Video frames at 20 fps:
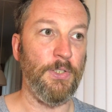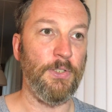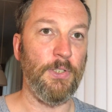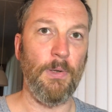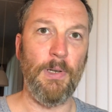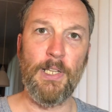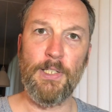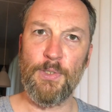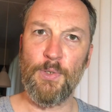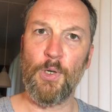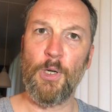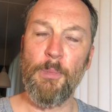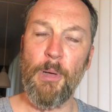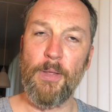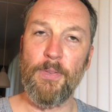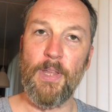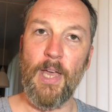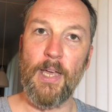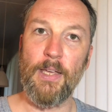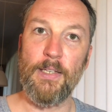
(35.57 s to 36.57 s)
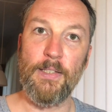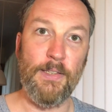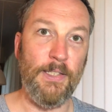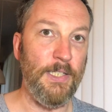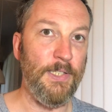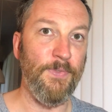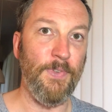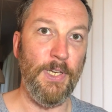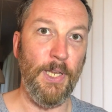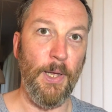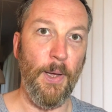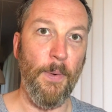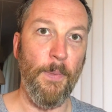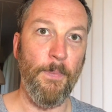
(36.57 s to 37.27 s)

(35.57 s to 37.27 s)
So let's talk about that in this video.